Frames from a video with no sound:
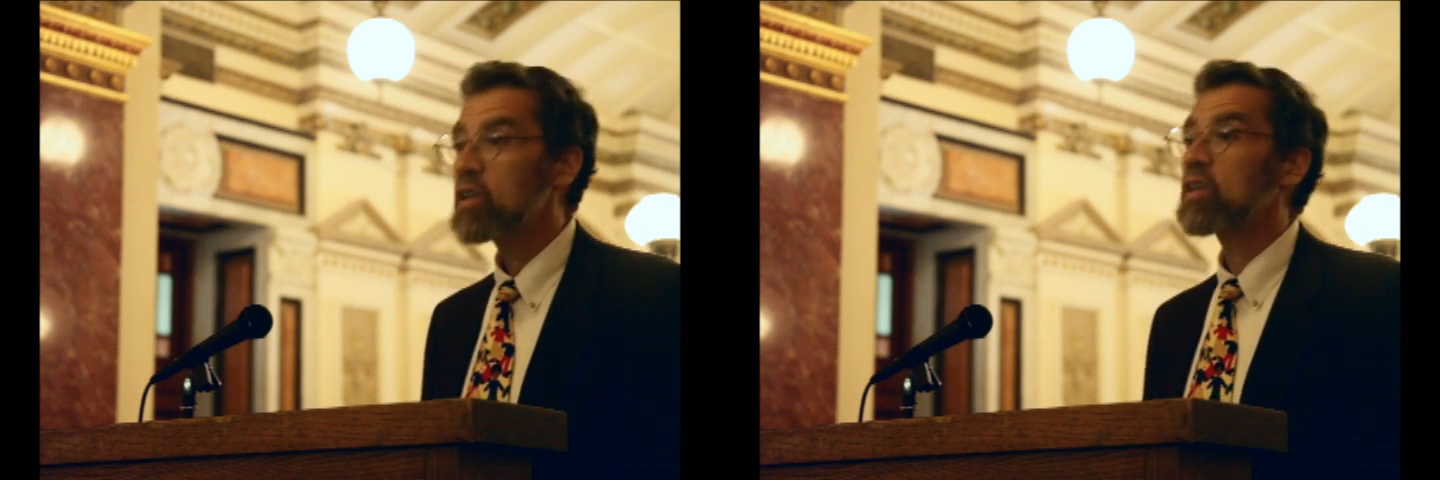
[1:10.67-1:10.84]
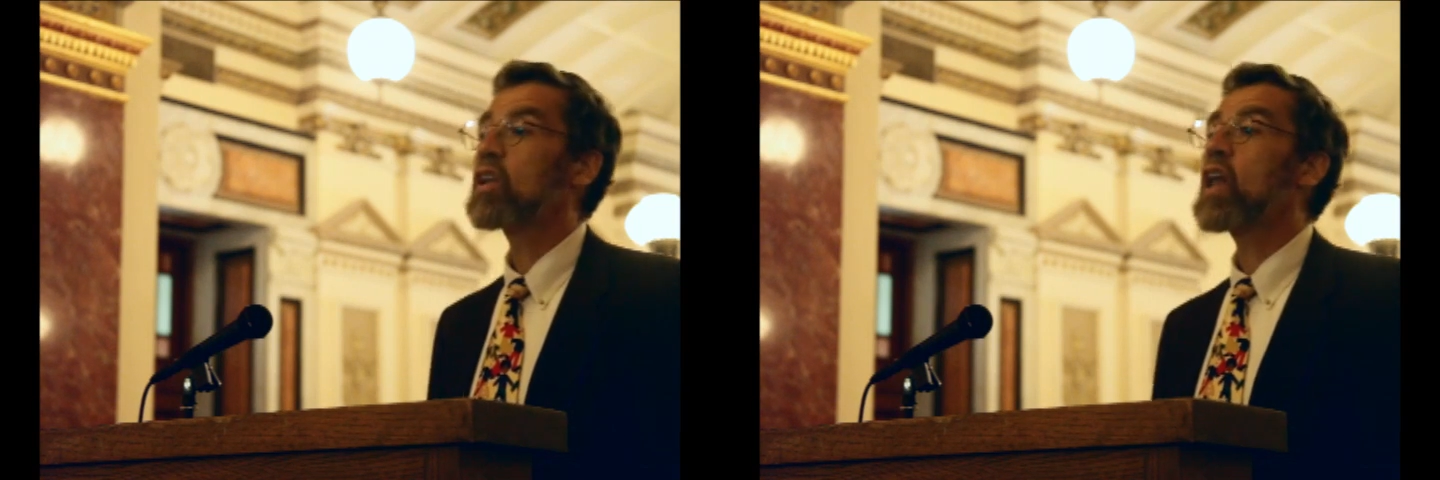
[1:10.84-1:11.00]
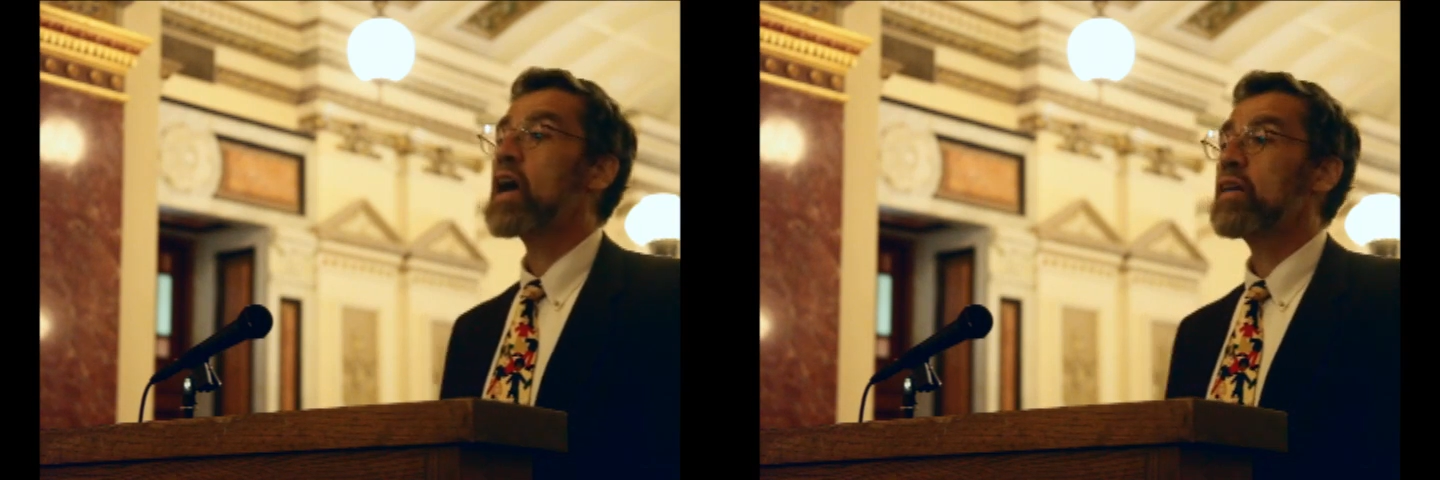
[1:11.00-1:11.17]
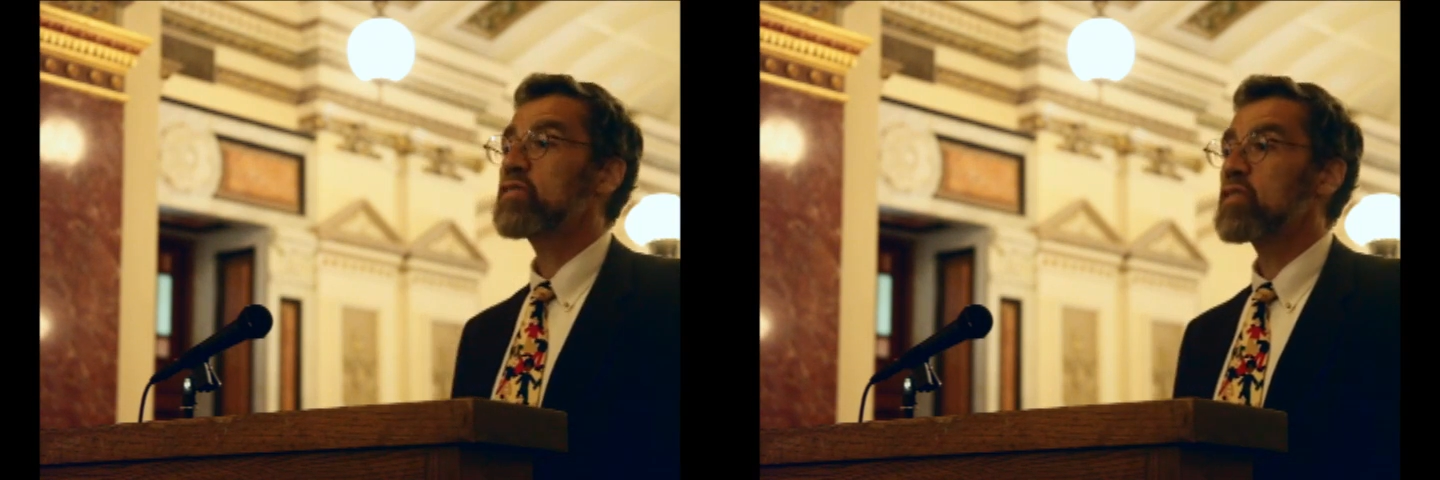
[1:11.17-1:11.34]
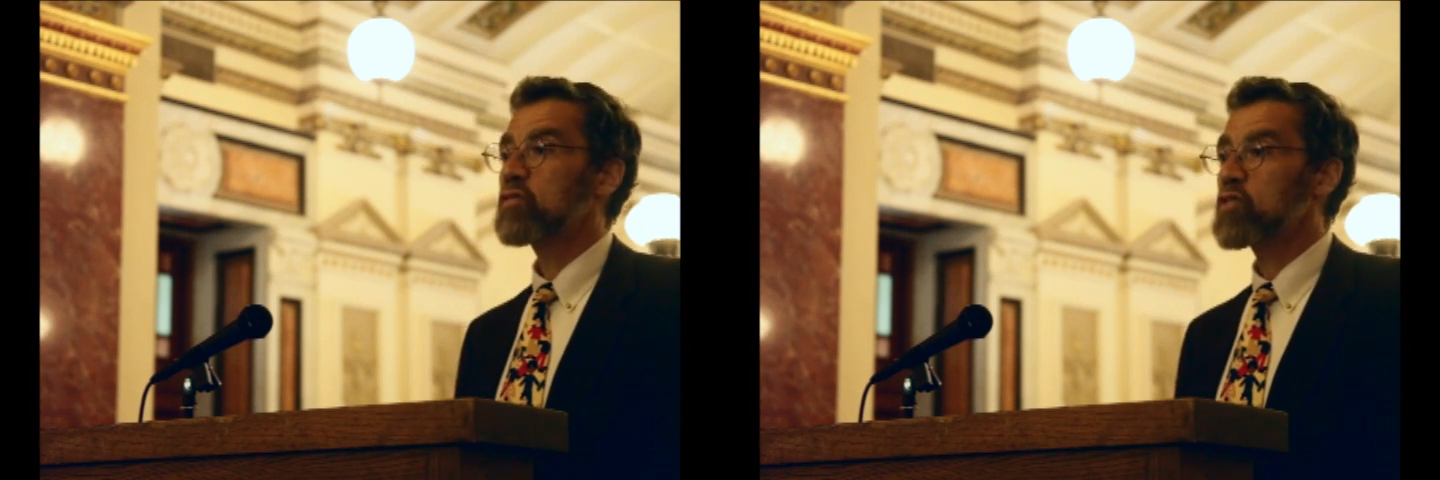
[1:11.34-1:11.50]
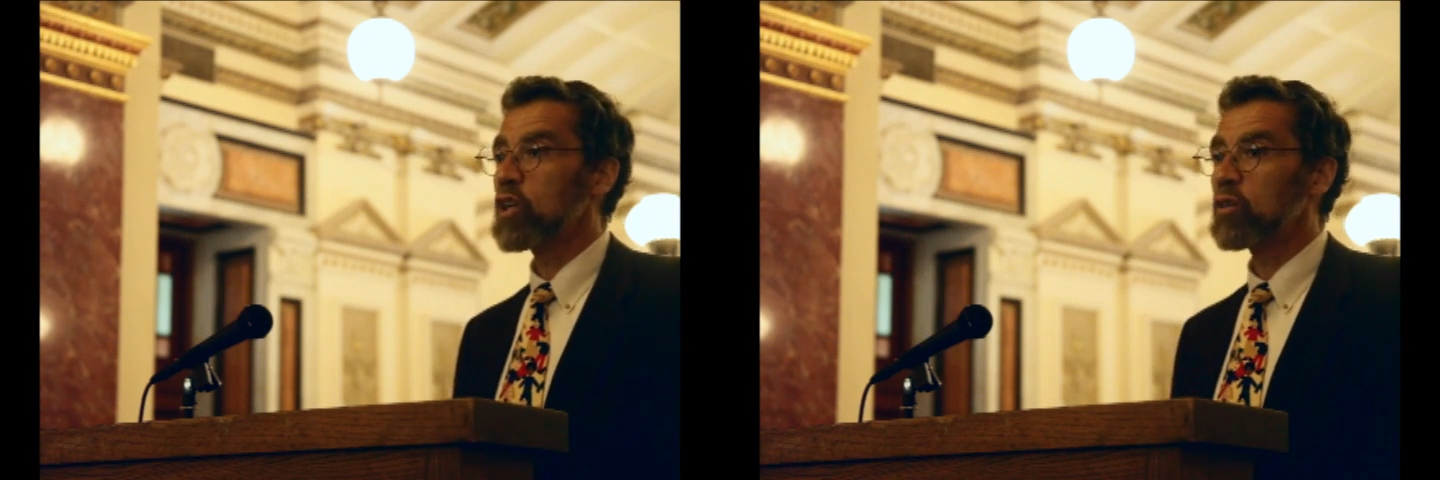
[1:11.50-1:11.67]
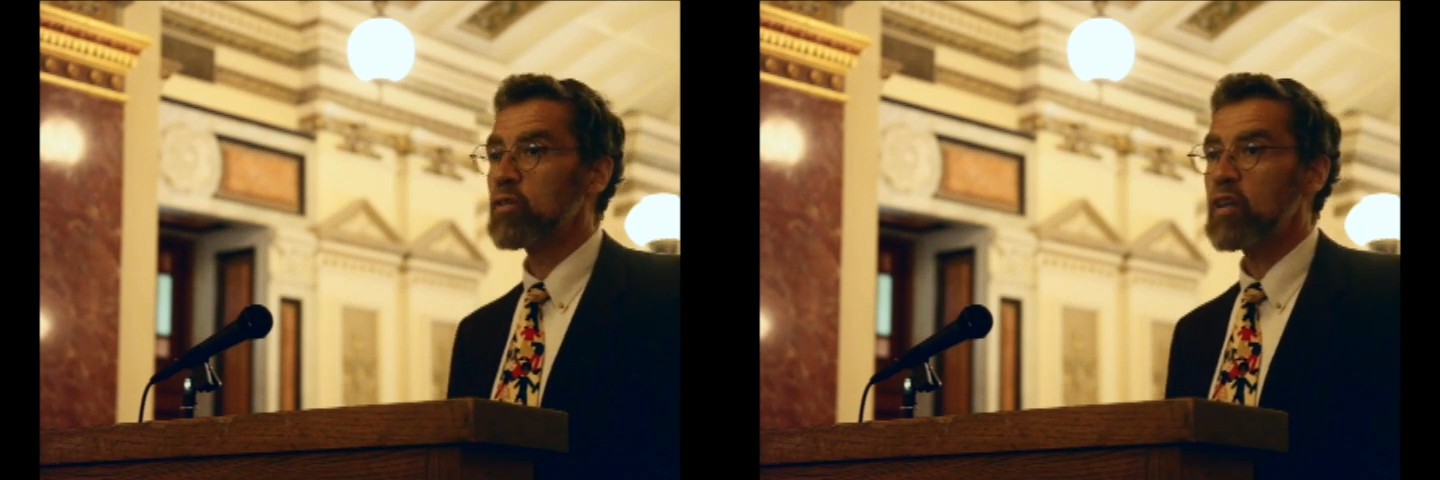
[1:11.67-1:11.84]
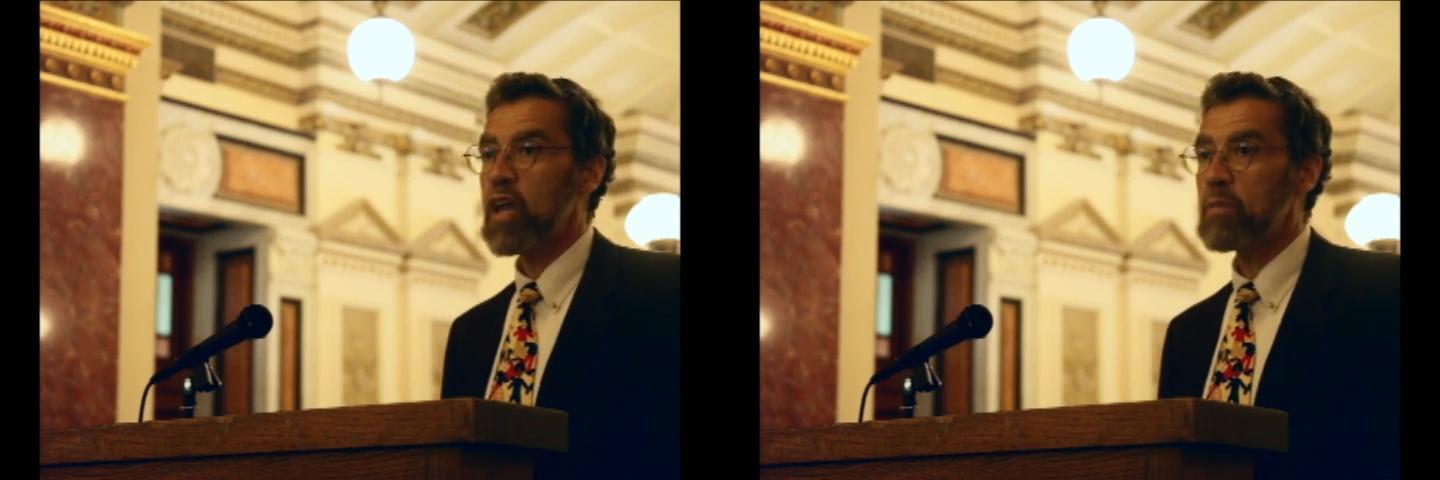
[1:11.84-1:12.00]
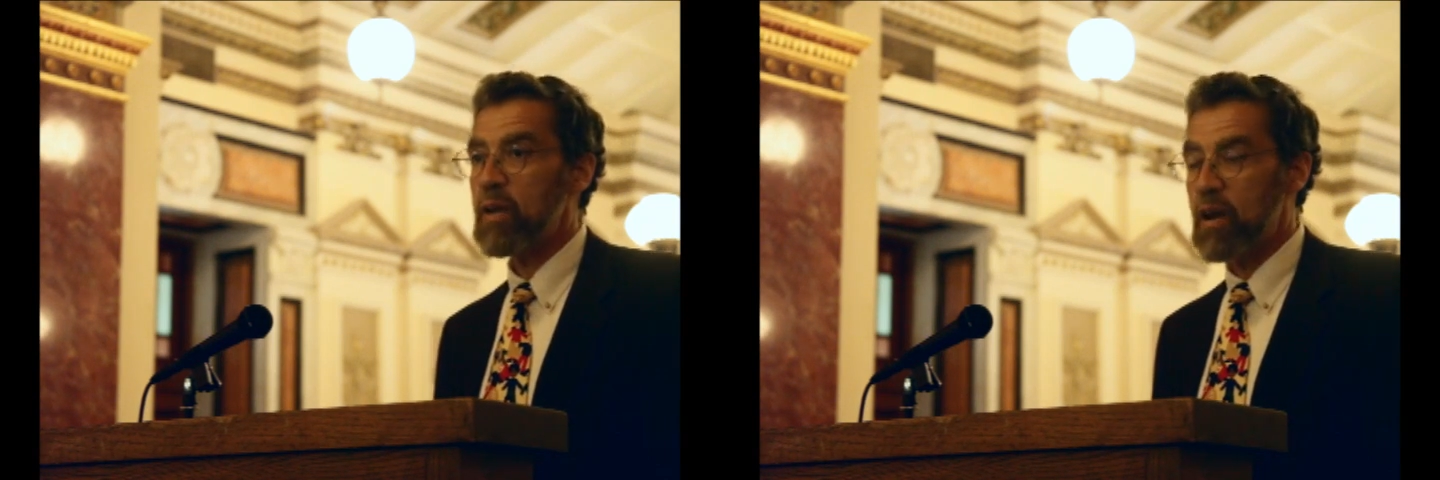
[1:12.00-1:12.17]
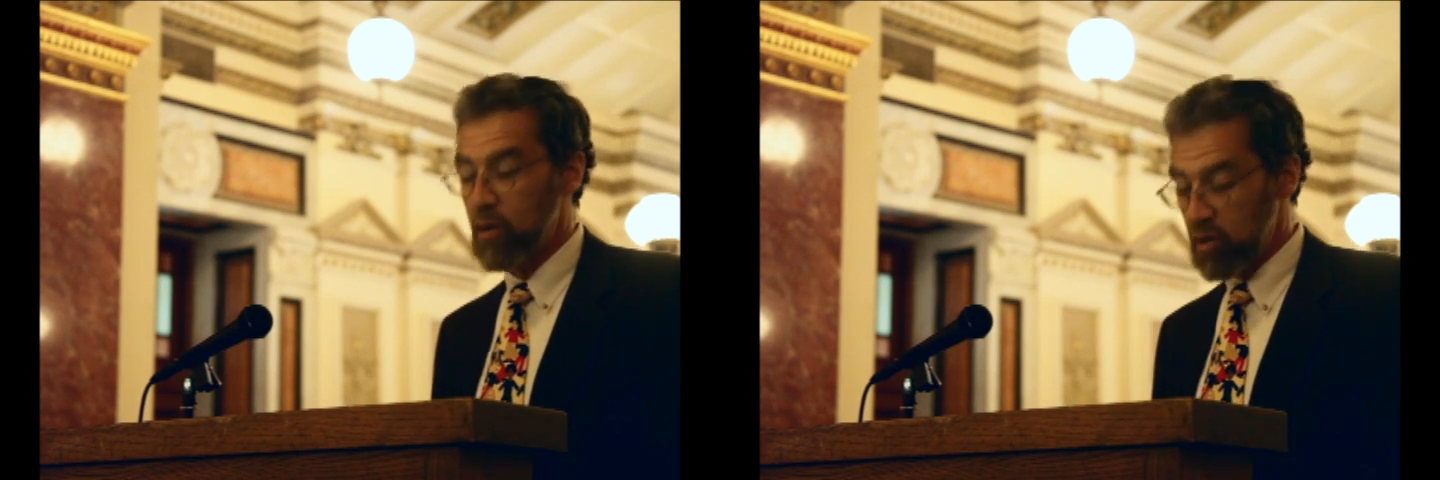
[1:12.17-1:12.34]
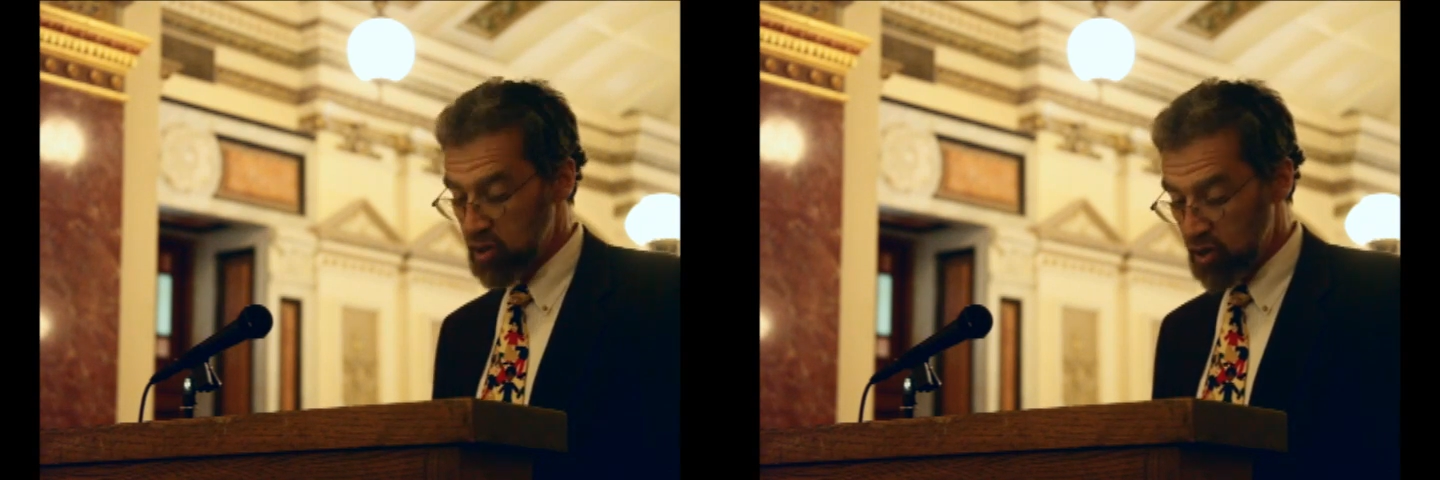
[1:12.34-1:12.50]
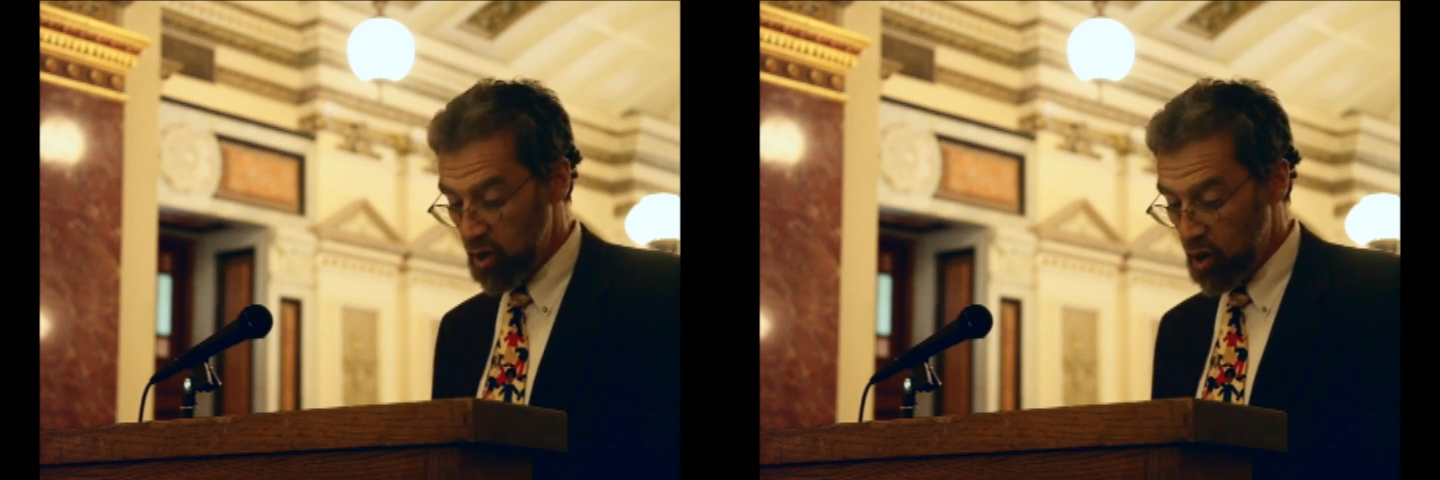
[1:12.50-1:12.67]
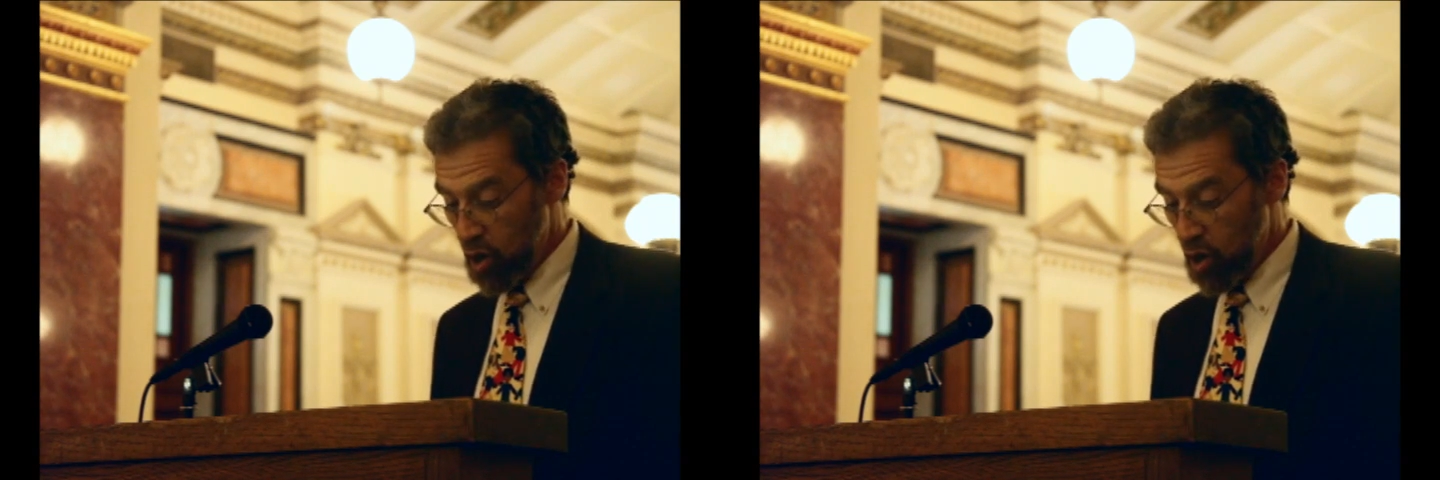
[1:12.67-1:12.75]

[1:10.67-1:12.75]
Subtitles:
The lives of children and parents